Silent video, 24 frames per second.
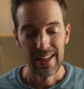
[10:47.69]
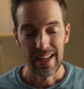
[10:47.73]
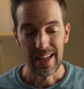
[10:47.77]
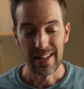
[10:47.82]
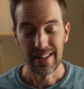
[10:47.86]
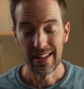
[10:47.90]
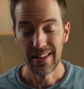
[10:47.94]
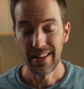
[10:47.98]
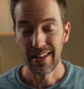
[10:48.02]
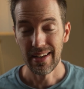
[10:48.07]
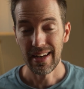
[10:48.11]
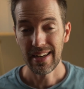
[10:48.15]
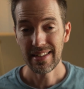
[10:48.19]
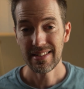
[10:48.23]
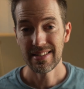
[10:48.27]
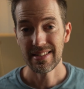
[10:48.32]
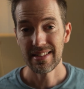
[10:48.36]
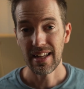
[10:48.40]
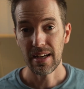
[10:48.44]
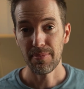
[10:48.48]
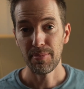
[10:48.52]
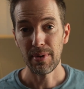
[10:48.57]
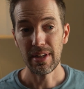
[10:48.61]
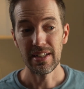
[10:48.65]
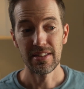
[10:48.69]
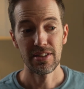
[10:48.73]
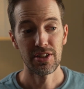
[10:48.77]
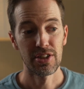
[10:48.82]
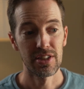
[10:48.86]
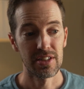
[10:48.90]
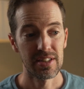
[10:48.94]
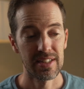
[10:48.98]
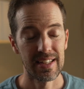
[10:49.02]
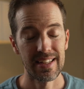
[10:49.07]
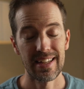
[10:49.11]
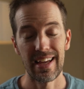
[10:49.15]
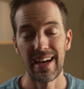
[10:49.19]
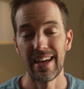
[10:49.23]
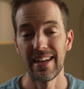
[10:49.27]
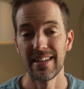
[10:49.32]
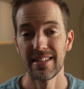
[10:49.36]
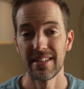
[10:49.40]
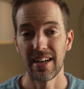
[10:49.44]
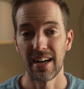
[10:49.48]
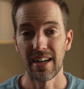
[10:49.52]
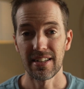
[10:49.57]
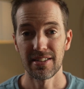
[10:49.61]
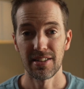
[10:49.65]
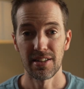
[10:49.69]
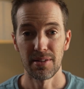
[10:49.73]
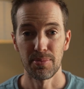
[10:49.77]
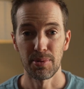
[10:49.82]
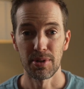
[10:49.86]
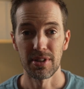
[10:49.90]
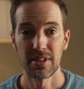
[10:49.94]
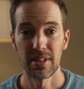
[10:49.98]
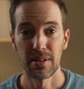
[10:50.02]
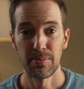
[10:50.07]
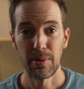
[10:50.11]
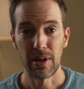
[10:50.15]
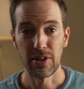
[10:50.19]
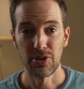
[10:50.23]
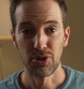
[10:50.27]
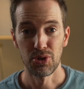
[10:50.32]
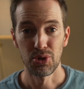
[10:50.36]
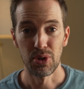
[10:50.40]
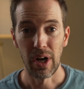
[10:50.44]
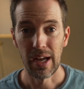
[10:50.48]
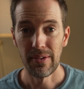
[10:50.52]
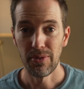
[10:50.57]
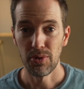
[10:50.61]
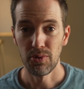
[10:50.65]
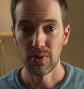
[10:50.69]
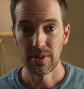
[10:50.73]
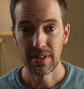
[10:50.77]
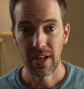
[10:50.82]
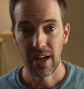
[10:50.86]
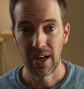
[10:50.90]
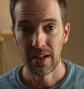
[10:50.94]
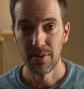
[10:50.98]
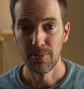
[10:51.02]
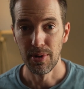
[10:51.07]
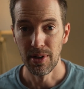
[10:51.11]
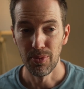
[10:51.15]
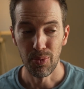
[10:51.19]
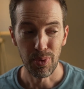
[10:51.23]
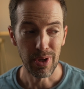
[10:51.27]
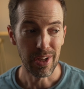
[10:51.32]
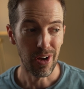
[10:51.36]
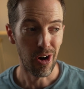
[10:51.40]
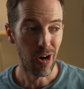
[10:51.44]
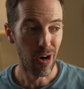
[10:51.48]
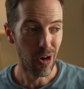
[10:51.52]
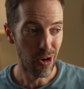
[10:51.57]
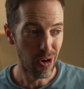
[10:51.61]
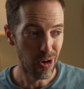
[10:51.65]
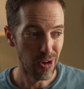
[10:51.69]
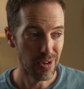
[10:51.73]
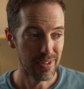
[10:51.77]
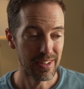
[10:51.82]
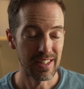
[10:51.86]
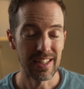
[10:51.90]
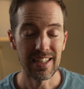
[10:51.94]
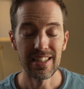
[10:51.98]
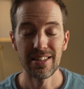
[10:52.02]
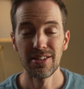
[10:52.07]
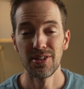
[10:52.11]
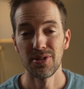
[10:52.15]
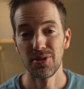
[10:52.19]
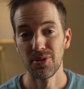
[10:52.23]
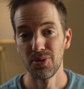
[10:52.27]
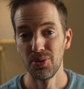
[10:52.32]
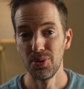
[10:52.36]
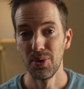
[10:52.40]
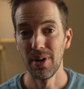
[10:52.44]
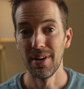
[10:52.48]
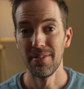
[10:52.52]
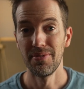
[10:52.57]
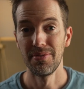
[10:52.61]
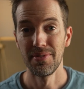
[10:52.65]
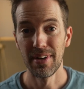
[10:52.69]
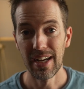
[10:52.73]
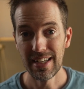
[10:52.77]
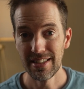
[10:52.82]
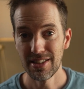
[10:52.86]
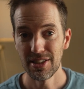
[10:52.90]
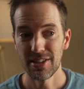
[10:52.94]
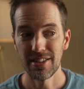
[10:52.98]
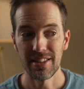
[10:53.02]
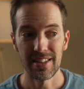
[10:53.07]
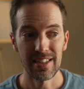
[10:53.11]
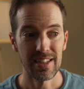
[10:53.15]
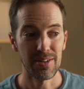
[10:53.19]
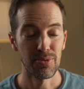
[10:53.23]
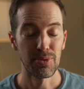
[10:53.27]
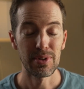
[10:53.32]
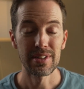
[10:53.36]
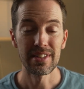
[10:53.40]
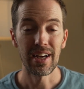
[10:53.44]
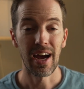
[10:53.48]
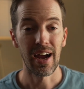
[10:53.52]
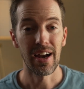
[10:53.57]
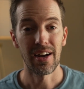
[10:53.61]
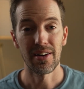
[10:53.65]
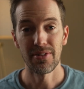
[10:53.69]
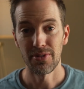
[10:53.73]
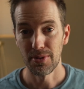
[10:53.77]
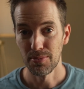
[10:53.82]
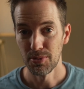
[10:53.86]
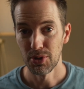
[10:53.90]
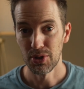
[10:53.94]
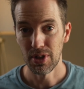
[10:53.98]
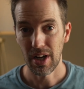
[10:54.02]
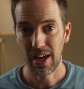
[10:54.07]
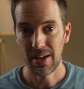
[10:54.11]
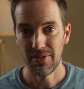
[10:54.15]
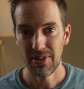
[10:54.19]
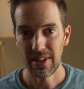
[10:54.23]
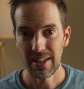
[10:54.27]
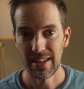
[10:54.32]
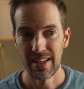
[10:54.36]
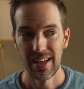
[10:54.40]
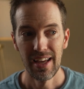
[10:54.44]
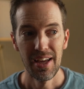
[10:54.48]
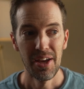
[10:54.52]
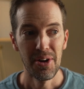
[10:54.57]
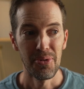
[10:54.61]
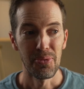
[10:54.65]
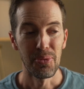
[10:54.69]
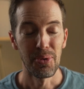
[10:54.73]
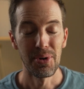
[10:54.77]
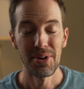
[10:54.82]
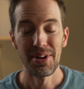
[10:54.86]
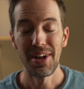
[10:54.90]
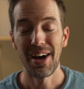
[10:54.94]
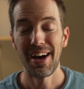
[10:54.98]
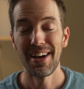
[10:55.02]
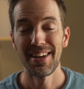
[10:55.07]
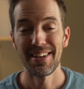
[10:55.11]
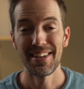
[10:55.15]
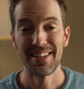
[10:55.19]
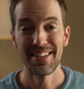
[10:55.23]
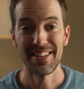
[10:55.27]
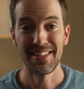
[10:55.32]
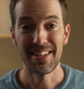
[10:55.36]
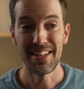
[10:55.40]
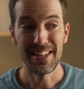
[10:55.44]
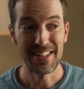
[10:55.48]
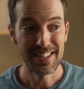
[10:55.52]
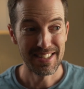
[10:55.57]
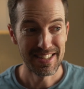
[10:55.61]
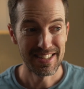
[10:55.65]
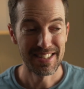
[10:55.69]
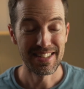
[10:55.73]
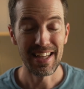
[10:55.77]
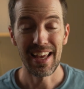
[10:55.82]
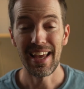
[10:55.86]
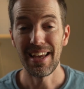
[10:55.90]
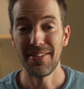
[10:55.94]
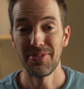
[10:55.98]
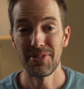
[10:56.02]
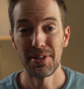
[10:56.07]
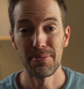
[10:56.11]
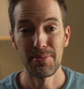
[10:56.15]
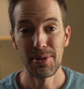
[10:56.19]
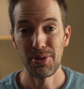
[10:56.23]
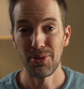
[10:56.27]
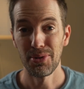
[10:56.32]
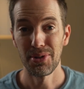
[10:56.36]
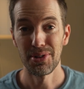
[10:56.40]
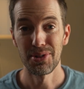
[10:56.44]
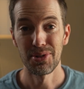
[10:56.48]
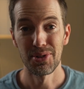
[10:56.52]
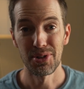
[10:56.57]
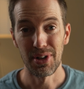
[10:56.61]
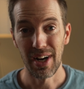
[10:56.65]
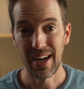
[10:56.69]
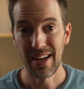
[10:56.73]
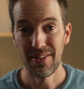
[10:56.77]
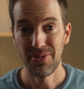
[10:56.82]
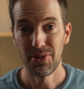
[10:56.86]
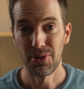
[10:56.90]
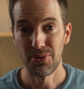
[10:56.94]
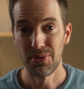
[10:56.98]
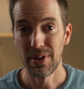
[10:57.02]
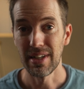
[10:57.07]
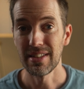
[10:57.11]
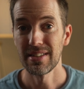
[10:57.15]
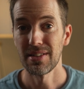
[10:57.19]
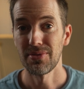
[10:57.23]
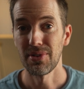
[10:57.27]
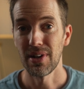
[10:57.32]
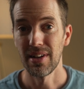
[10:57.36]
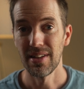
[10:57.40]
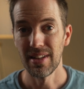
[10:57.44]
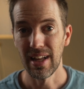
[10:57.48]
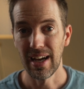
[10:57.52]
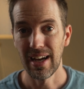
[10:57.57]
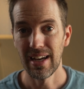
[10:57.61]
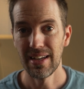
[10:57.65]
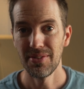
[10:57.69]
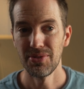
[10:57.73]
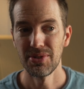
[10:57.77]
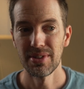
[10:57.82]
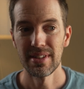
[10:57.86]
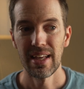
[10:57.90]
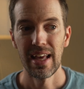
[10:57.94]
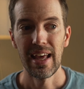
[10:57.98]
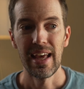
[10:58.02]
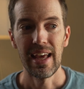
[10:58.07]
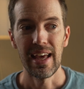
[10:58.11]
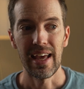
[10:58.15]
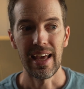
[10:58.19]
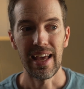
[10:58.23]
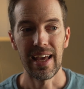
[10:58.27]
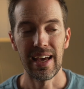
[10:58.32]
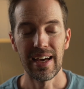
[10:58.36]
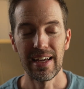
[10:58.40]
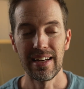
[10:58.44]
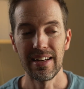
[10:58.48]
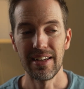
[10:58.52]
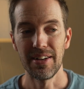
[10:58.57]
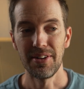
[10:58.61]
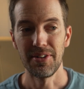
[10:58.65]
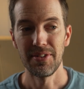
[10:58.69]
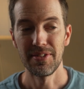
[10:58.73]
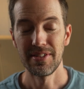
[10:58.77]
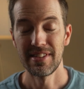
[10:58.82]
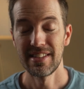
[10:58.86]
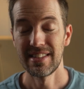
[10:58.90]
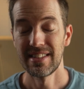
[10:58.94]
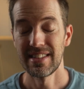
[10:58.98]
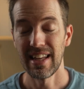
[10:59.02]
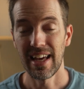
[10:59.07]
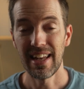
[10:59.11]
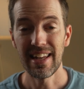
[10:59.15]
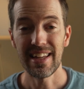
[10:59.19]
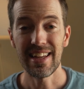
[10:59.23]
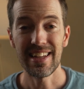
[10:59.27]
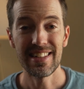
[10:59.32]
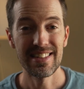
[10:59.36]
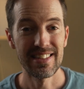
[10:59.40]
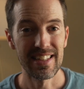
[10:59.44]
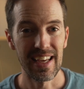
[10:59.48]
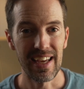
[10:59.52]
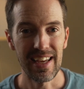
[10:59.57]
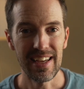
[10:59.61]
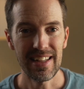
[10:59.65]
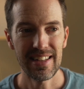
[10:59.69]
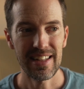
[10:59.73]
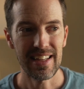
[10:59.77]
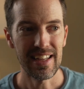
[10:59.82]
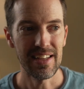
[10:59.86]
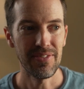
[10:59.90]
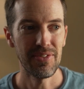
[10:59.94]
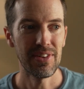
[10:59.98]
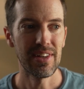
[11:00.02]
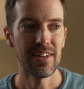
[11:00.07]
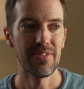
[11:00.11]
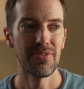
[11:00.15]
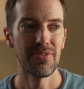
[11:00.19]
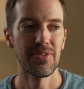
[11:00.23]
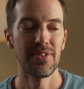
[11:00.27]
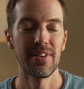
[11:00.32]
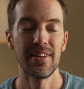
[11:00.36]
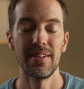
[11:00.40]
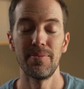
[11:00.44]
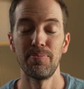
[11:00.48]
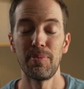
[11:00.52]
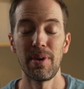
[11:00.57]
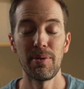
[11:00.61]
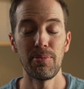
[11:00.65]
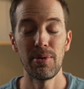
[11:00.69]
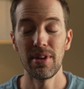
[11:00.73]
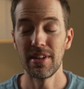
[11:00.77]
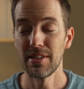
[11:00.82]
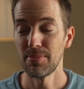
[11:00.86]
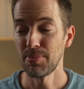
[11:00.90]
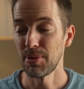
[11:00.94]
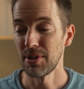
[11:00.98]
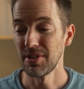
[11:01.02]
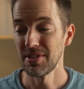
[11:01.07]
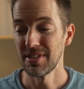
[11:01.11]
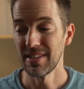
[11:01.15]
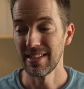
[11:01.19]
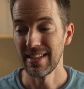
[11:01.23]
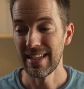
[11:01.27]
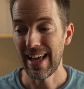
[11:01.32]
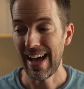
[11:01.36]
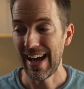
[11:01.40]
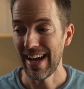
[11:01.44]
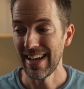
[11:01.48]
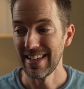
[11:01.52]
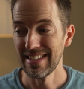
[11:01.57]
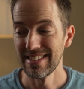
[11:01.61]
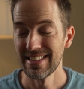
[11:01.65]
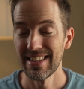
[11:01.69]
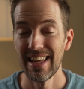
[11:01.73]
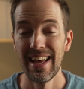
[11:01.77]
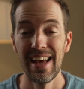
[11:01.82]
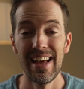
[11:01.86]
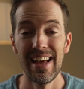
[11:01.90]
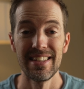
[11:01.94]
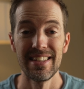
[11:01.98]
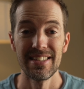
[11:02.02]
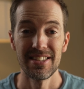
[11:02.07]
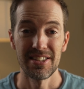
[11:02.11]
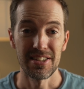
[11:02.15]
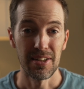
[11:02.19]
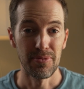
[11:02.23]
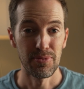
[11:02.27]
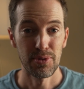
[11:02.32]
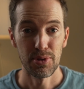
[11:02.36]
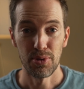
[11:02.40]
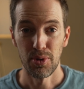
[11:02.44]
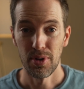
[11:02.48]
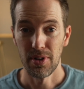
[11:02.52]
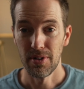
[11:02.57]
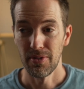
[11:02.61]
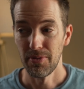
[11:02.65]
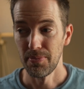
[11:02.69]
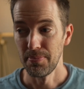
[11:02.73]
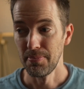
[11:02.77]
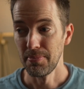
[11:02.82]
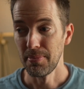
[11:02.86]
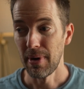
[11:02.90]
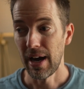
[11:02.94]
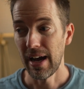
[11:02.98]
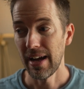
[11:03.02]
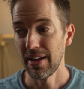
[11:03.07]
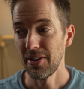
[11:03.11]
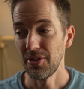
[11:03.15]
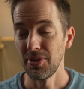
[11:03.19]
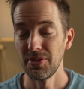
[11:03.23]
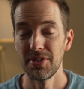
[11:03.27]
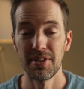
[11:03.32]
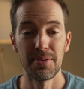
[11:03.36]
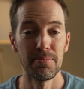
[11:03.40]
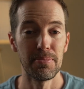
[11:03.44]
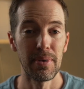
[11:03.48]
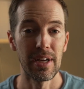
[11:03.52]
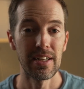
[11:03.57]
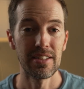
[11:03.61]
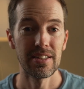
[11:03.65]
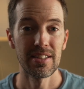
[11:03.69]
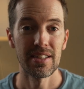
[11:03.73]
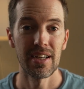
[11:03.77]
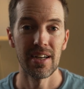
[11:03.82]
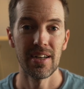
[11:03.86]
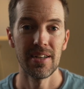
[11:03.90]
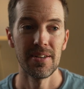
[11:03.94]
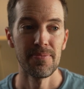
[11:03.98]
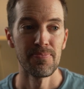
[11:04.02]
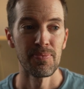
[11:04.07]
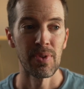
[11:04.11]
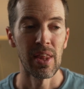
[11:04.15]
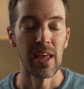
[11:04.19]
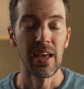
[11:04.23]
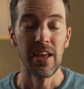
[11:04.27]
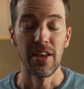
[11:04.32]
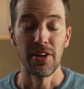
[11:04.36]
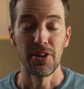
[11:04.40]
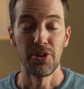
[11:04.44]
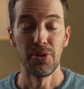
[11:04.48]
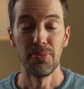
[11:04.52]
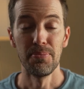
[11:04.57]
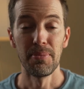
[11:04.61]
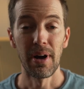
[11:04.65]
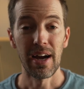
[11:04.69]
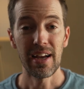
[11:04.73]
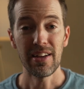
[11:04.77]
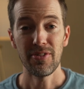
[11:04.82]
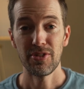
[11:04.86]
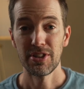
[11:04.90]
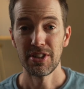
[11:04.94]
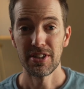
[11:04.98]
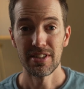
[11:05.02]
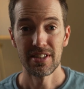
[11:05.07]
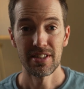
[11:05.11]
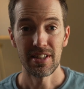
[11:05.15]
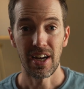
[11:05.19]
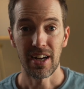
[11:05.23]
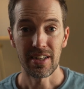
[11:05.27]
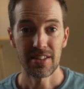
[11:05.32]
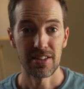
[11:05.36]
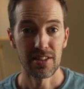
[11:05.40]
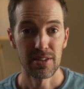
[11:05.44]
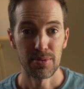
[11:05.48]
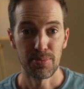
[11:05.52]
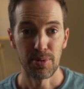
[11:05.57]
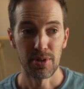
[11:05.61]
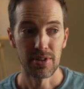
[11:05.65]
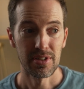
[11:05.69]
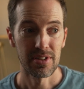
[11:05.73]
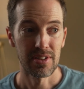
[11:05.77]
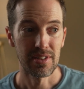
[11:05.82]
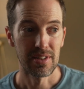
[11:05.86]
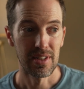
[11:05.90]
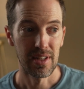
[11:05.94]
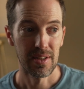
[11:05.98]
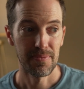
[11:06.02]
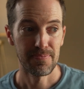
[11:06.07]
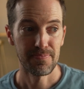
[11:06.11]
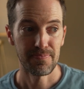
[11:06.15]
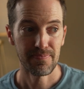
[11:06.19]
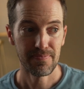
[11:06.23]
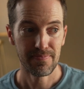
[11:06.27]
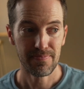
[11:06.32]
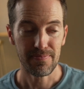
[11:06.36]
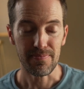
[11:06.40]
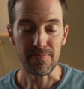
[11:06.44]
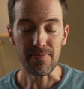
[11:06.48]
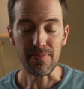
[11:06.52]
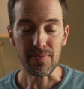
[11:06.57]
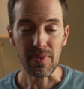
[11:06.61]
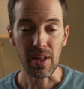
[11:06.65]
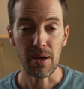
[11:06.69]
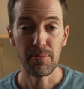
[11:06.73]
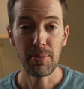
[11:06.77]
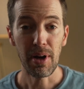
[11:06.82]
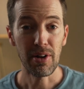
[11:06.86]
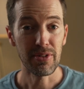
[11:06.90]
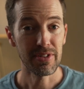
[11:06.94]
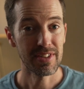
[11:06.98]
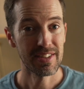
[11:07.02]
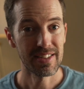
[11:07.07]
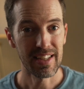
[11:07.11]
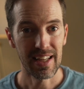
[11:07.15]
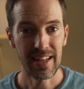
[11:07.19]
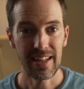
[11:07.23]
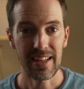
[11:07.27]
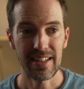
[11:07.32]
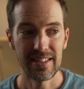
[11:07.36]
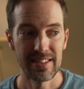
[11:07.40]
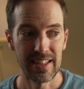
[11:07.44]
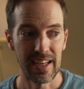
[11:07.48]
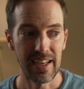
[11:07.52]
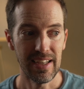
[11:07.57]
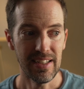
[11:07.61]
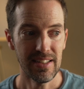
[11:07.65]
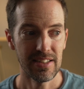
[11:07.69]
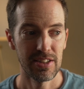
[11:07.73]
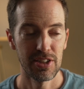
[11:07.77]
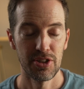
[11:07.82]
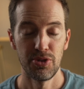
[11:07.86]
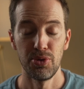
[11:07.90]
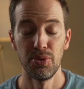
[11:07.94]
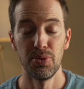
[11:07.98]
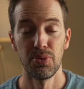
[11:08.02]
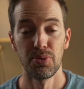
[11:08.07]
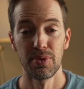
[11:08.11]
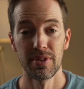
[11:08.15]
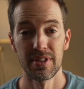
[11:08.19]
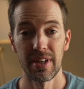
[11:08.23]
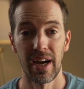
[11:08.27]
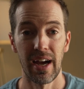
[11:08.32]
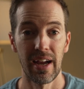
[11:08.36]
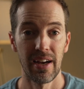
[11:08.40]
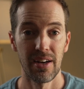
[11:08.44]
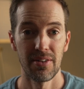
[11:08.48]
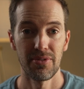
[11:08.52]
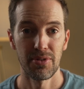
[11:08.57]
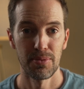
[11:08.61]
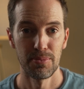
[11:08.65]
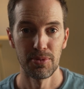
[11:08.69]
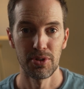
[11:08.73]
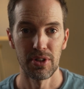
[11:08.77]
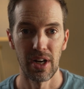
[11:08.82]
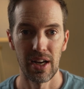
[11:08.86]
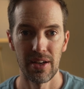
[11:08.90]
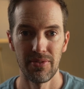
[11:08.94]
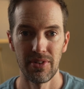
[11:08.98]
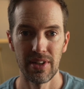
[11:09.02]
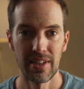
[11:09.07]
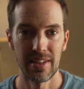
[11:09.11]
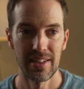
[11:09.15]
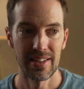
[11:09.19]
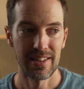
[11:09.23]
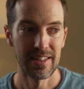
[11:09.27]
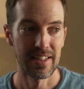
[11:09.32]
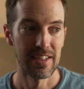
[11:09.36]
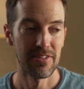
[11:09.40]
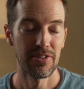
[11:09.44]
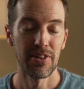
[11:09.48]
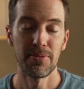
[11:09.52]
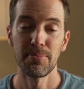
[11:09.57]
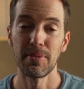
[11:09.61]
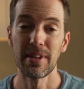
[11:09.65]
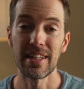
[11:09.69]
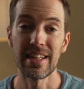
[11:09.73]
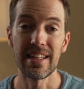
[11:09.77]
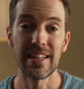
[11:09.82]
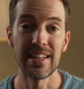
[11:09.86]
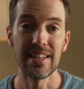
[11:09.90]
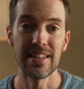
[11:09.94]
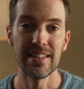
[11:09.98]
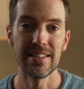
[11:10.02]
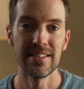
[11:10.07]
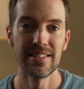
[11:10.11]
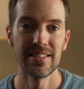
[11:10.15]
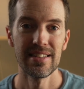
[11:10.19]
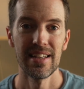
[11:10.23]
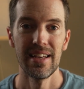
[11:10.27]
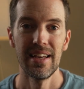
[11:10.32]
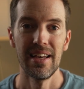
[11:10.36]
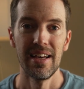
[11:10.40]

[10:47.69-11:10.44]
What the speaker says: And then the next step is just to kind of talk to the person about driver retirement. We all need to eventually retire from driving. We're not safe to be able to drive the rest of our lives, and setting a date, even if maybe this person has some sort of mild dementia, you might just talk to this person about setting a date to retire from driving, give up the keys,